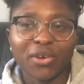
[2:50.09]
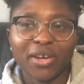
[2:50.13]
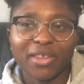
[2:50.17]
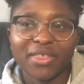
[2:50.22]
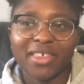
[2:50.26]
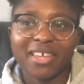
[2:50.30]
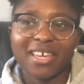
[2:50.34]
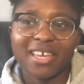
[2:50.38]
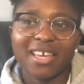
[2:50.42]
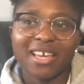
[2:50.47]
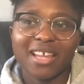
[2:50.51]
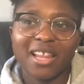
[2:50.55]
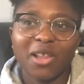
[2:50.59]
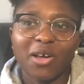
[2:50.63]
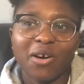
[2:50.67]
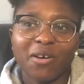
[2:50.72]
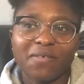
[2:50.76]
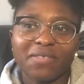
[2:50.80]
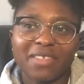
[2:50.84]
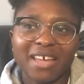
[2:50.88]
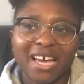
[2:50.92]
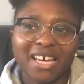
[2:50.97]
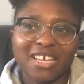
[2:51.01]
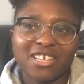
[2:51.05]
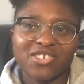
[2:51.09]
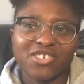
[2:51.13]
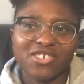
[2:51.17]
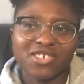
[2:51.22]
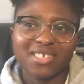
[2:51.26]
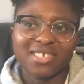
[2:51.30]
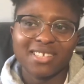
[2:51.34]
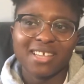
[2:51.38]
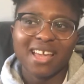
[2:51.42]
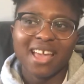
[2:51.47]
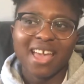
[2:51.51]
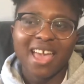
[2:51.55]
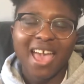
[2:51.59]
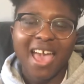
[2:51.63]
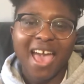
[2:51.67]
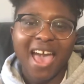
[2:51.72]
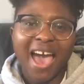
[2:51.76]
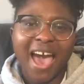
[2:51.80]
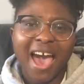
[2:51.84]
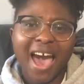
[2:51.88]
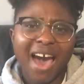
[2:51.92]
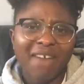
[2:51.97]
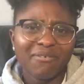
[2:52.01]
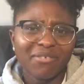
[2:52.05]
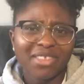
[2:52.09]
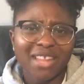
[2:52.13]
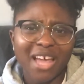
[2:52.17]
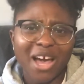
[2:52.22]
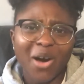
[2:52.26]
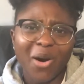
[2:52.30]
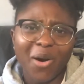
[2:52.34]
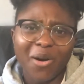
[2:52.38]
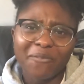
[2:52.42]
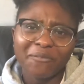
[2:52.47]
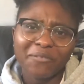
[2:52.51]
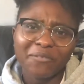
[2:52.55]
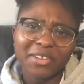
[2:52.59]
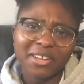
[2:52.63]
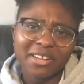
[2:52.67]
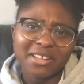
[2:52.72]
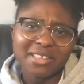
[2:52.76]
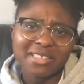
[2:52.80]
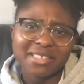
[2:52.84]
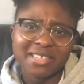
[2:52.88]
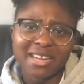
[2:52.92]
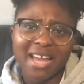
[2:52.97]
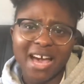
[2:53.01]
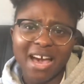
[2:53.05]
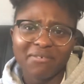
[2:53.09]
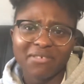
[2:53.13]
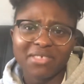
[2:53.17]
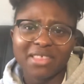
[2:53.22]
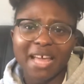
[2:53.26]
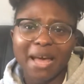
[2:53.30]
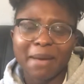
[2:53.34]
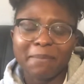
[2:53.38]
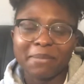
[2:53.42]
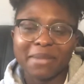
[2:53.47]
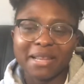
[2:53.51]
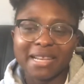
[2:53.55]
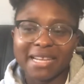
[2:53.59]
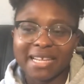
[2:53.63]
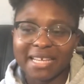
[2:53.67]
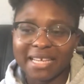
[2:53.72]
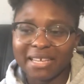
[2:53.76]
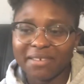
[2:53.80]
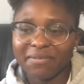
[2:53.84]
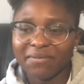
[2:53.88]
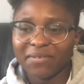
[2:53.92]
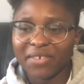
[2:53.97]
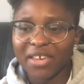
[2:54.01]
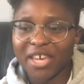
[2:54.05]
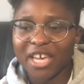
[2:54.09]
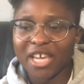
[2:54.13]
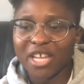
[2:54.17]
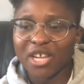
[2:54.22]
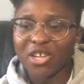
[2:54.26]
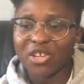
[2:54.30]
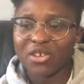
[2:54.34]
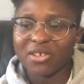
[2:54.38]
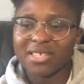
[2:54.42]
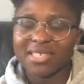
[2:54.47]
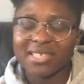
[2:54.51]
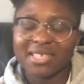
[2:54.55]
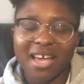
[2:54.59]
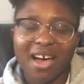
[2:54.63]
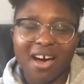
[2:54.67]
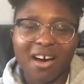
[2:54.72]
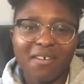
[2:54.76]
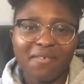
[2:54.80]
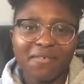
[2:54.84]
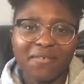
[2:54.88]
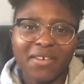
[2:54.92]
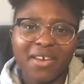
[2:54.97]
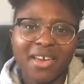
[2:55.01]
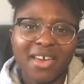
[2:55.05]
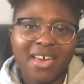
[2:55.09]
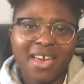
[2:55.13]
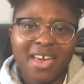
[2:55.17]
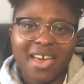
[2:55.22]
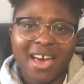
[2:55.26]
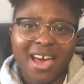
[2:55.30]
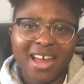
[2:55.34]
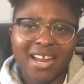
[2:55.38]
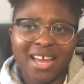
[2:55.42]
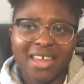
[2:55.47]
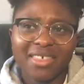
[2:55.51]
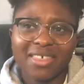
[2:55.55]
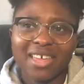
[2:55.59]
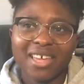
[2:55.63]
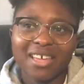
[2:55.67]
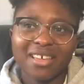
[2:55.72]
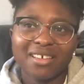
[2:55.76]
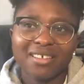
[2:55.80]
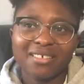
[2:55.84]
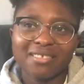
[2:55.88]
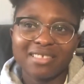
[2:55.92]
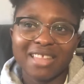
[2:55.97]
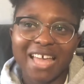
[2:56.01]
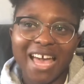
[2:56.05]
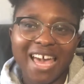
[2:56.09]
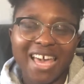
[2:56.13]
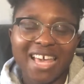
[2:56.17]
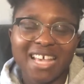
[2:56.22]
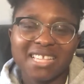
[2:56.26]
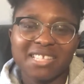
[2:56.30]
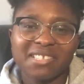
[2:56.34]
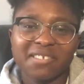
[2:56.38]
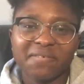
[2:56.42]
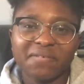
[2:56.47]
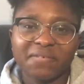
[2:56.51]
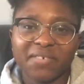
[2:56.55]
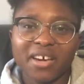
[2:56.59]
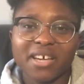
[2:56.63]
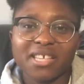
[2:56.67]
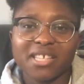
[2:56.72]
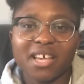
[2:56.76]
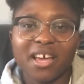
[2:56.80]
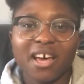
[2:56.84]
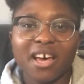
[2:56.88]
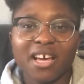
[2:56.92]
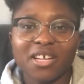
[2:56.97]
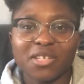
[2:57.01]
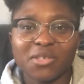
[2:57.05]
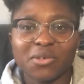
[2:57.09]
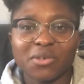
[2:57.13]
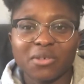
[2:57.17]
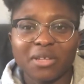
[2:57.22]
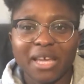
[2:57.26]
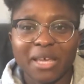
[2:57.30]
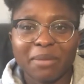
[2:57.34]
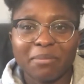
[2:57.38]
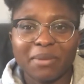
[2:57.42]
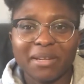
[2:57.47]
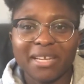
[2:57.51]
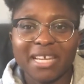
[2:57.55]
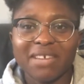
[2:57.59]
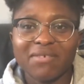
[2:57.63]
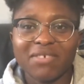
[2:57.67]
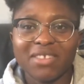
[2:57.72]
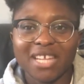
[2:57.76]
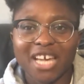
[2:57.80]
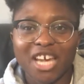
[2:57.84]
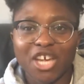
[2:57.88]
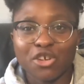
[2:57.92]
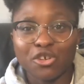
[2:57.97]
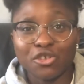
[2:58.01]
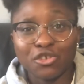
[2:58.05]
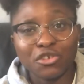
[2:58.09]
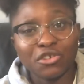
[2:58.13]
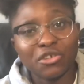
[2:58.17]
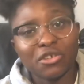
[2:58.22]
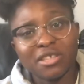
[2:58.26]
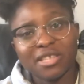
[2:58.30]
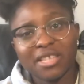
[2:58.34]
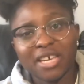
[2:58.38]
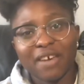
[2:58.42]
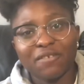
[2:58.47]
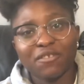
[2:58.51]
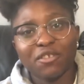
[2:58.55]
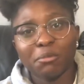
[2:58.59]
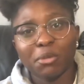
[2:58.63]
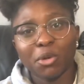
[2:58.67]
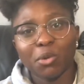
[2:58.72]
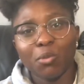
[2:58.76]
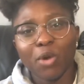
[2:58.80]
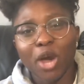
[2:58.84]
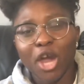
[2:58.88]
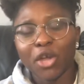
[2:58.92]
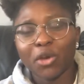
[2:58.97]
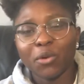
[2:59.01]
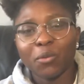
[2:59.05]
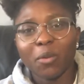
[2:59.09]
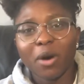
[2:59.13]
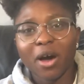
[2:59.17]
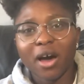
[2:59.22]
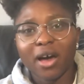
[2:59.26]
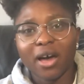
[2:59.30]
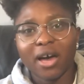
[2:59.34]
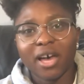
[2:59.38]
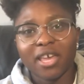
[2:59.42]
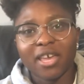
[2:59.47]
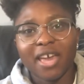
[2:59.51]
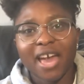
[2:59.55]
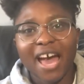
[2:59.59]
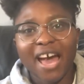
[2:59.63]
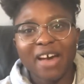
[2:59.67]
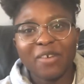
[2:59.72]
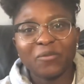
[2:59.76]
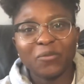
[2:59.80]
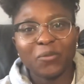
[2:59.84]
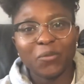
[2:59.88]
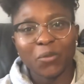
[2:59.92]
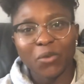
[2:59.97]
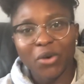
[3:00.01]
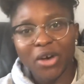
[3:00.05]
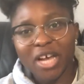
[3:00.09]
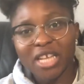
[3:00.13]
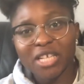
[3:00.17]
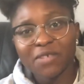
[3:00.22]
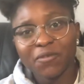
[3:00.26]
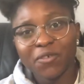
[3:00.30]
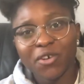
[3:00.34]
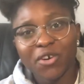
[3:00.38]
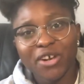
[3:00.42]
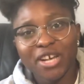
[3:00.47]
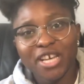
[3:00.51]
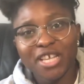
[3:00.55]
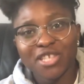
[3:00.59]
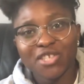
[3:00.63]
I think a lot of that is just having that confidence and having that belief in yourself. And I think that is the first hurdle, like believing that you do deserve to be where you are and you have worked for it.